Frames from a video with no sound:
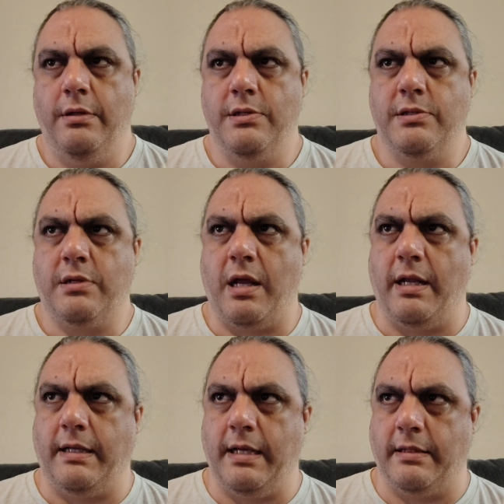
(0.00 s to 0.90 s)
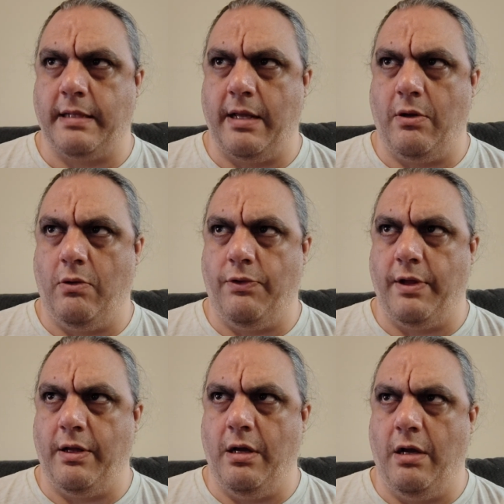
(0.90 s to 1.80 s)
Just kind of kicked that whole
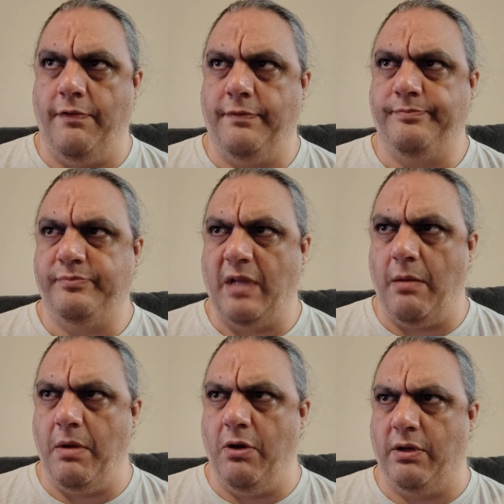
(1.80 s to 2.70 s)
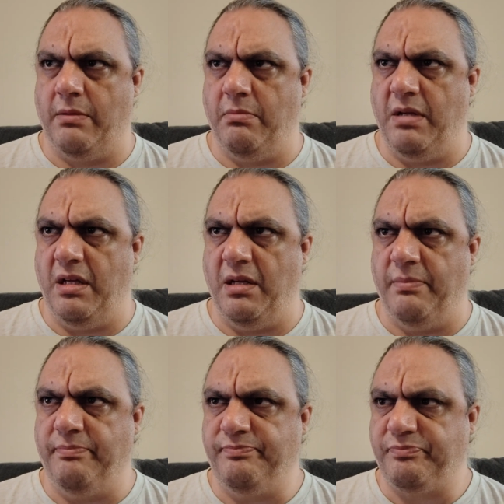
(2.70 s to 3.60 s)
thing off. American Me.